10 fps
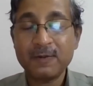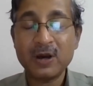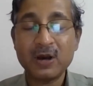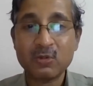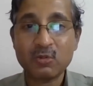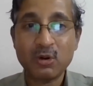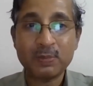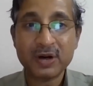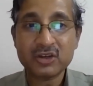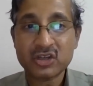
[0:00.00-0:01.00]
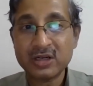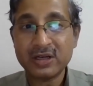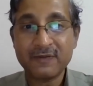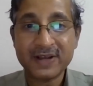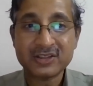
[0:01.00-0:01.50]
cooperation,
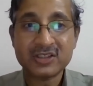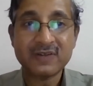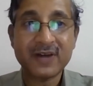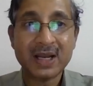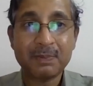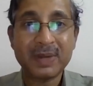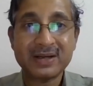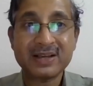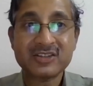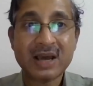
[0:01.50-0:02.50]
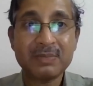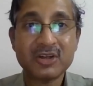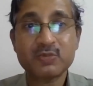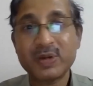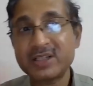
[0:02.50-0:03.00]
defense development
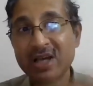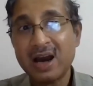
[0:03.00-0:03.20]
establishments